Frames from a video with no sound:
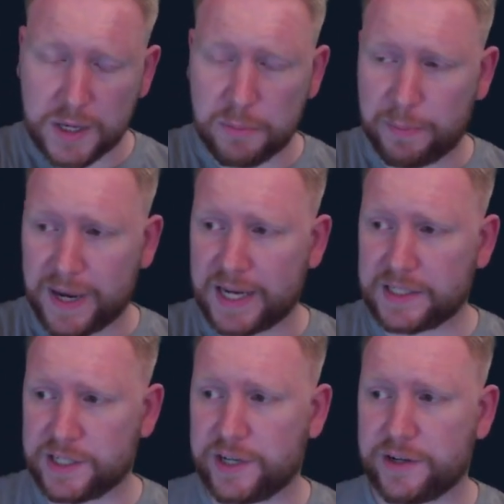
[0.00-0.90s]
But by
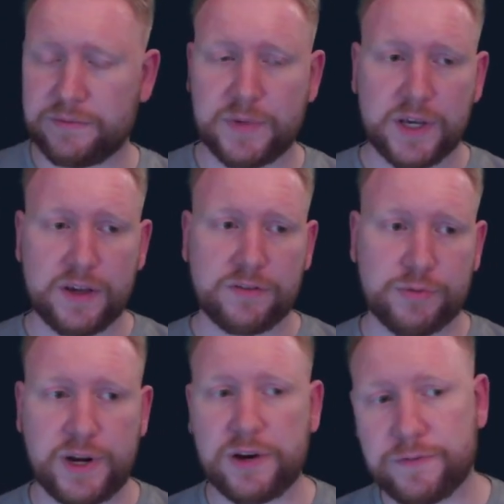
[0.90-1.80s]
turn
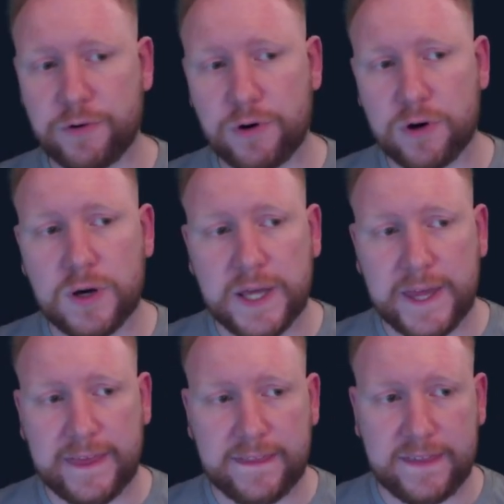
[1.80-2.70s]
3 or 4,
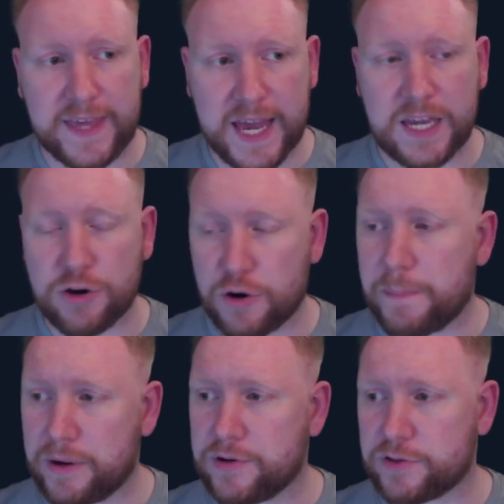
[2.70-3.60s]
yeah, your
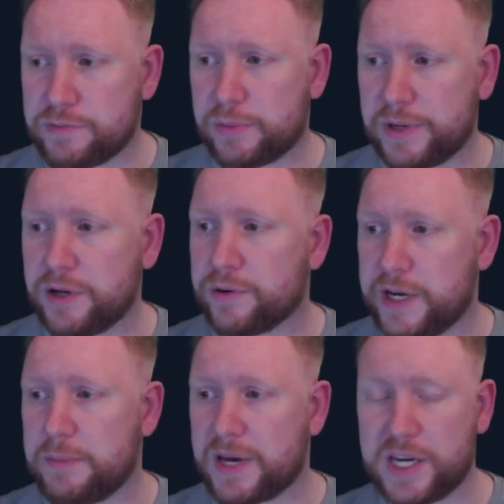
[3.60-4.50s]
opponent's probably
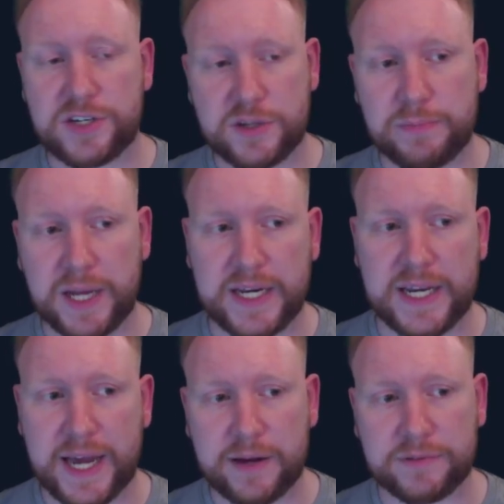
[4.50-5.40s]
already managed to play
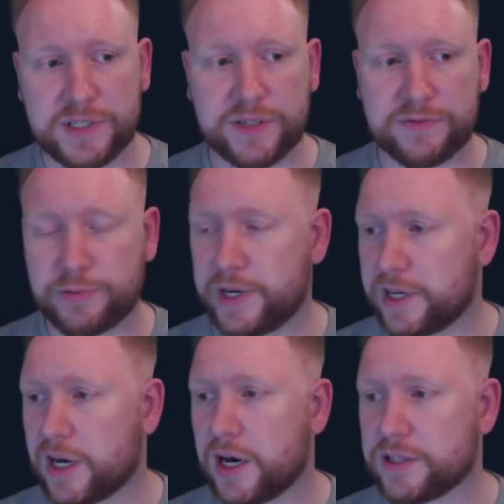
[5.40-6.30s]
down to 3
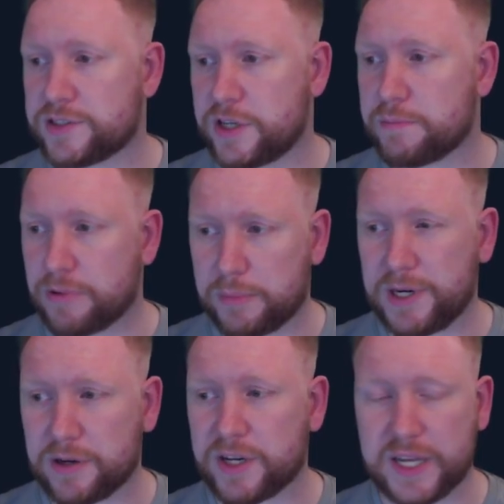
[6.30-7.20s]
cards, so you're probably
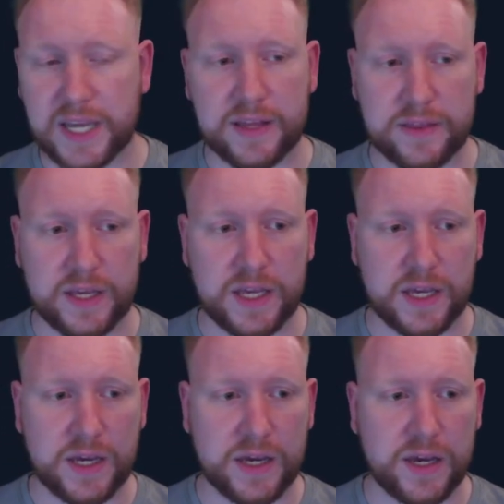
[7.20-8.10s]
not going to get
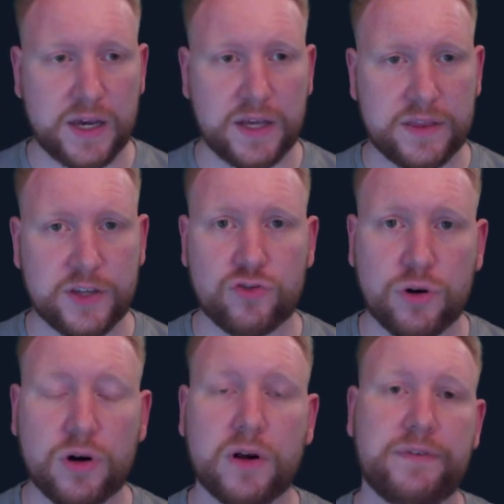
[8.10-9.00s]
the
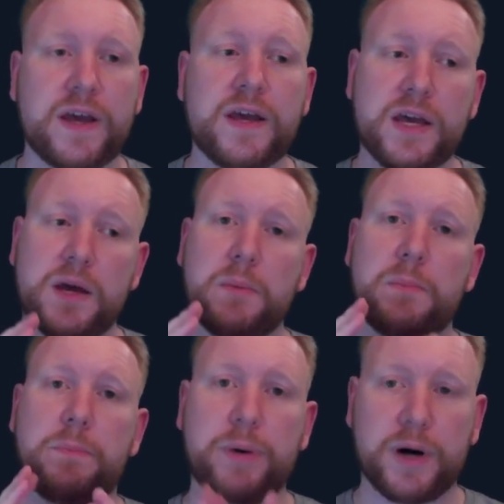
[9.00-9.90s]
draw off it.
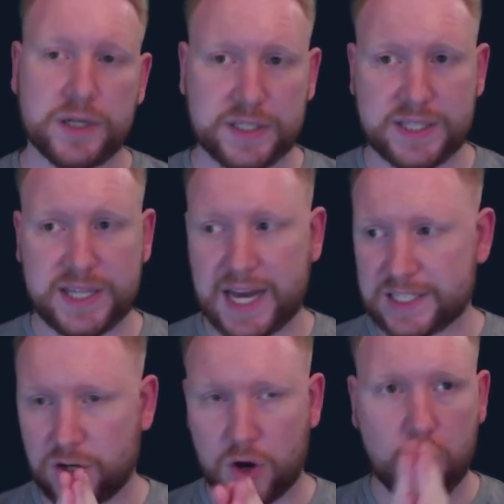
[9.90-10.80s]
But
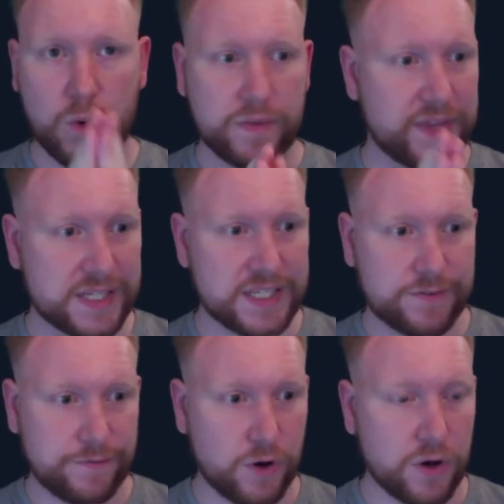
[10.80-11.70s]
that's not what this is
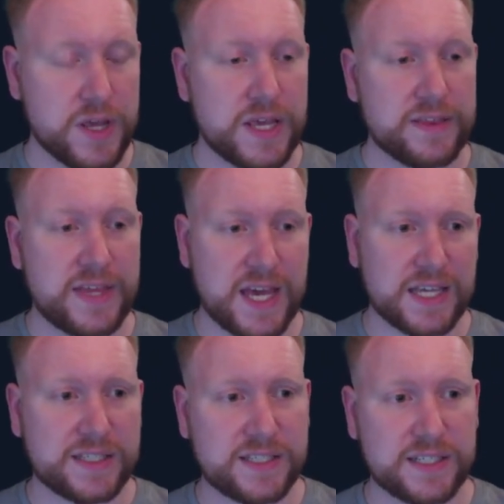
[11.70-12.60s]
for.
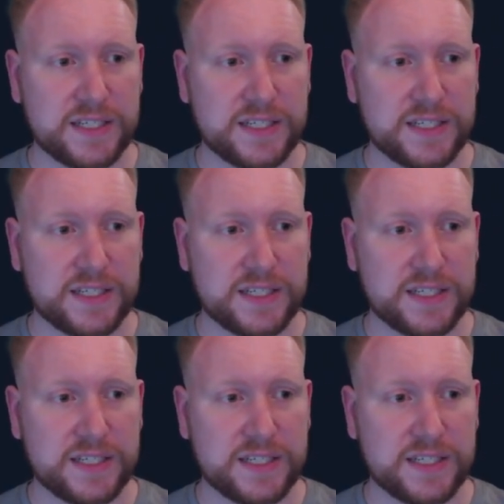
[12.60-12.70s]
This